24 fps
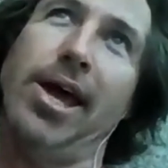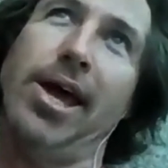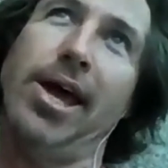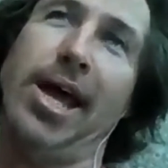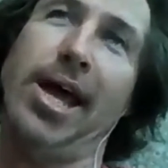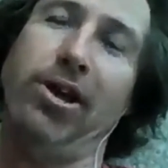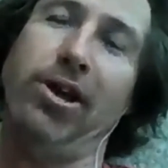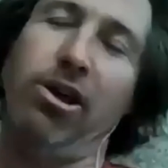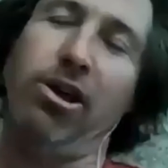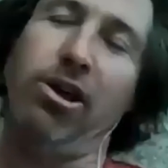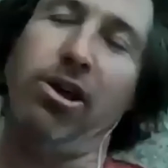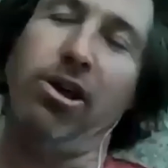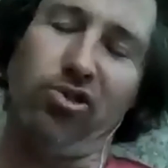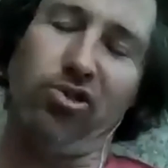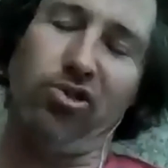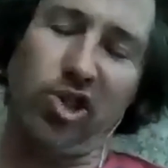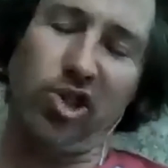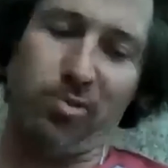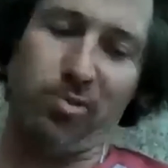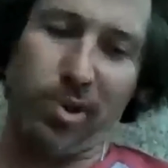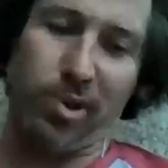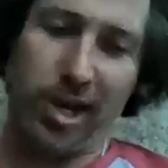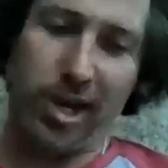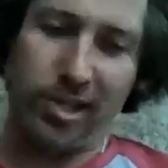and no
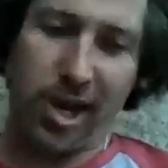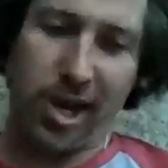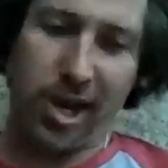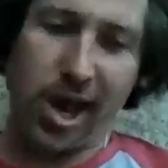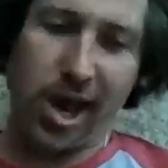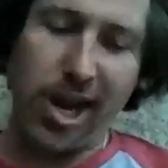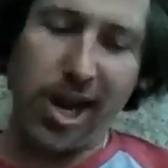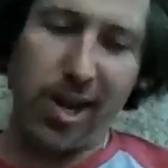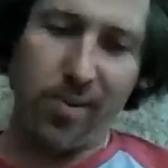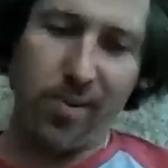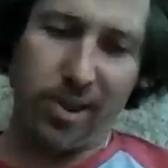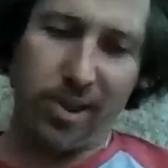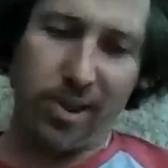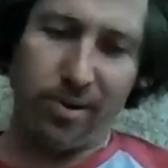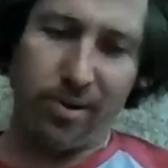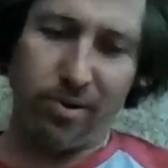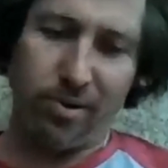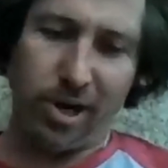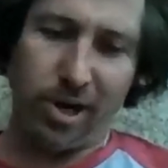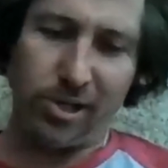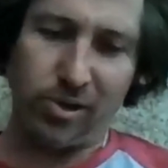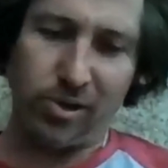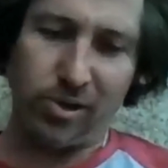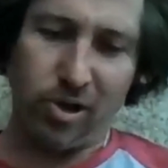disrespect to anyone that
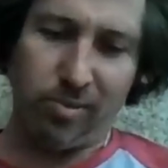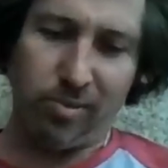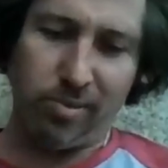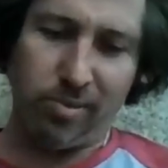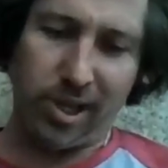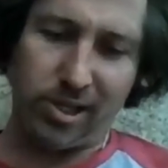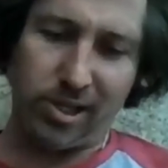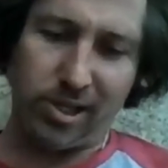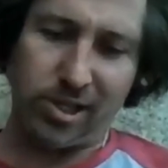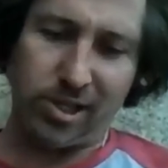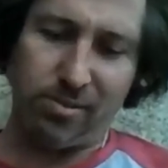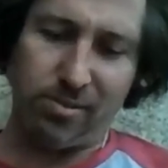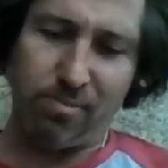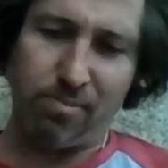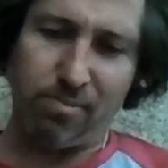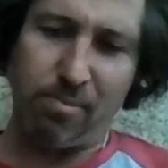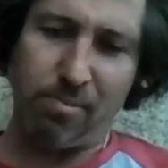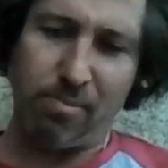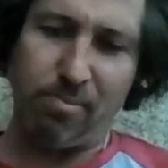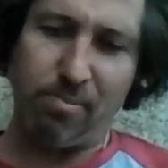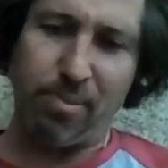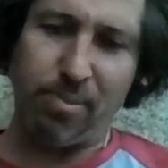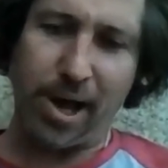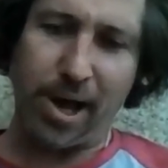writes comments,
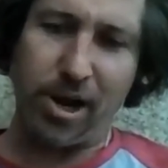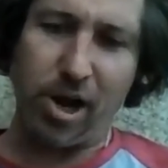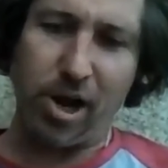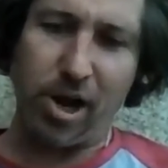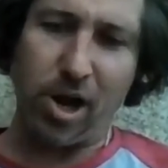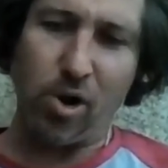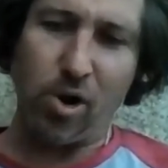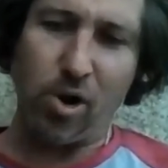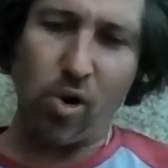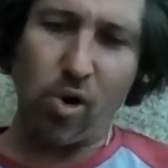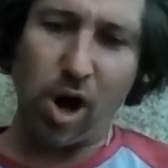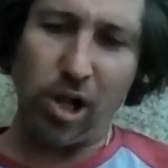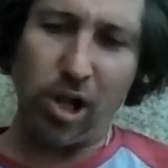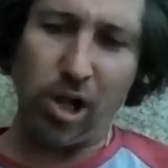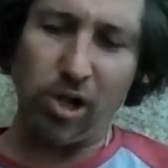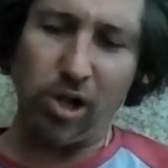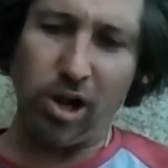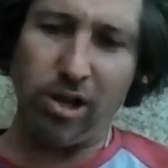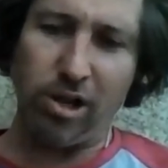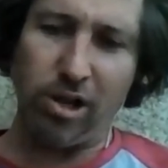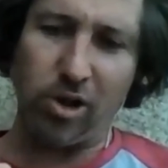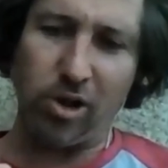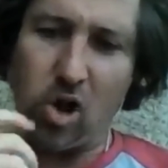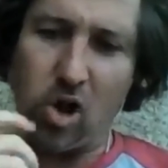but a
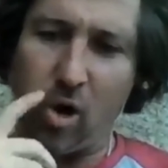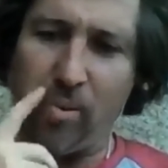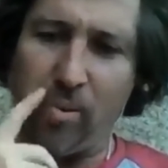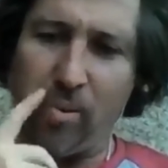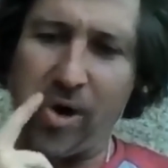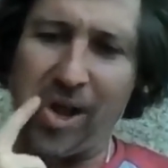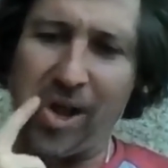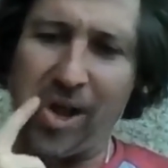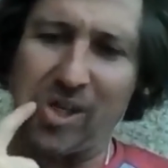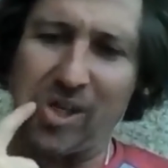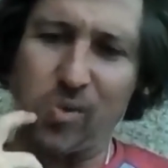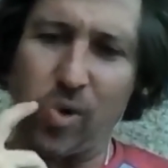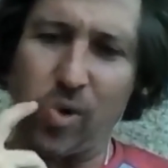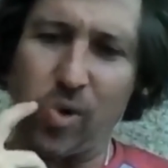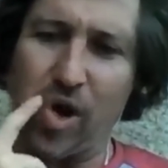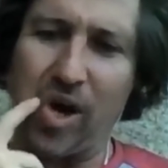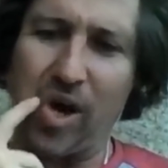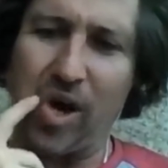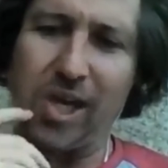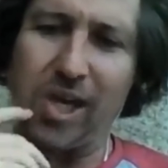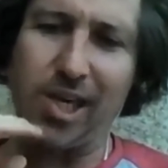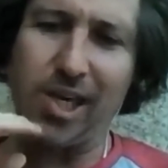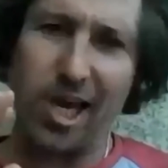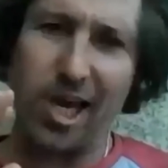lot of the comments
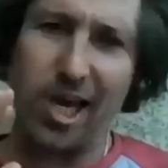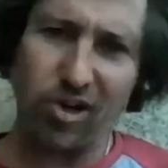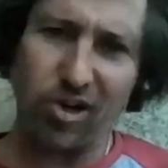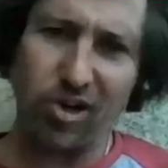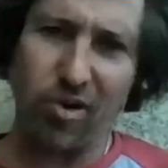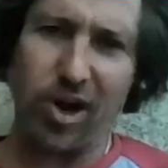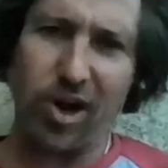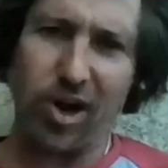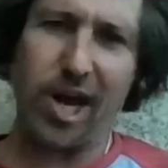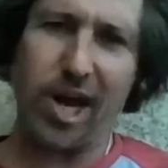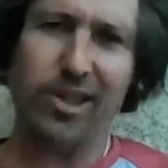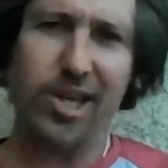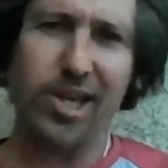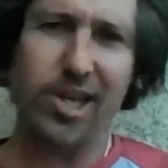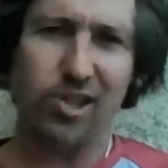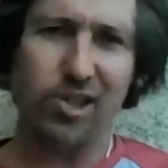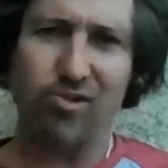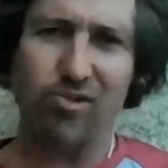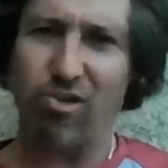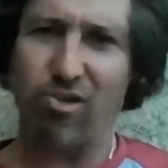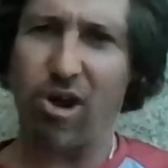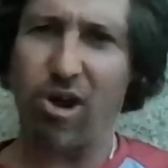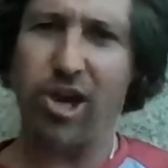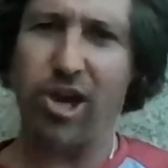were, yes, Craig,
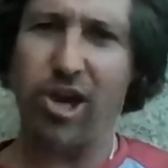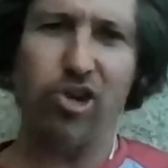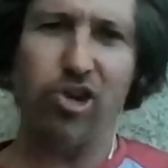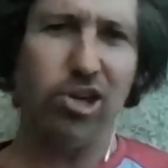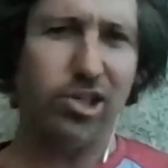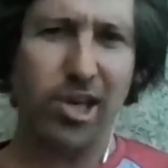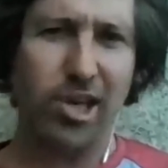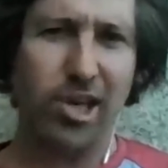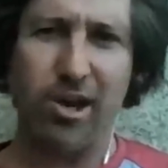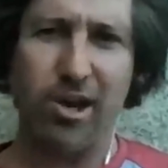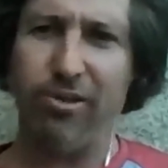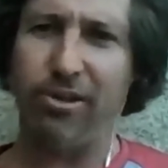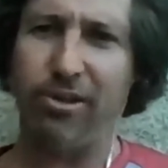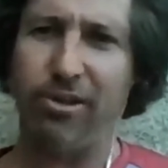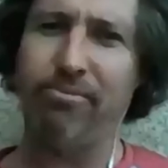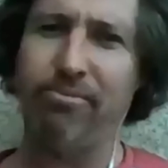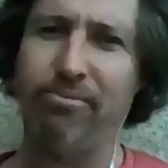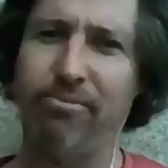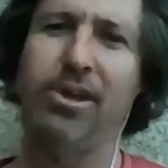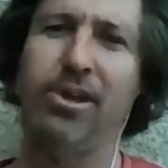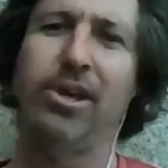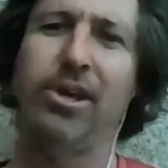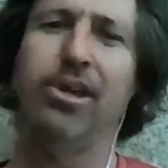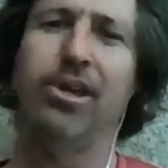that's right. You tell
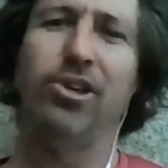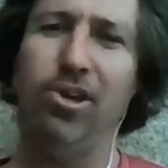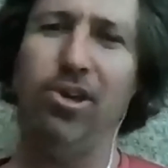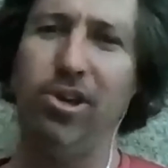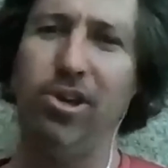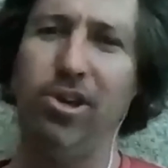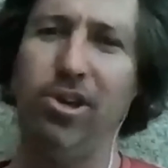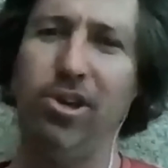them. You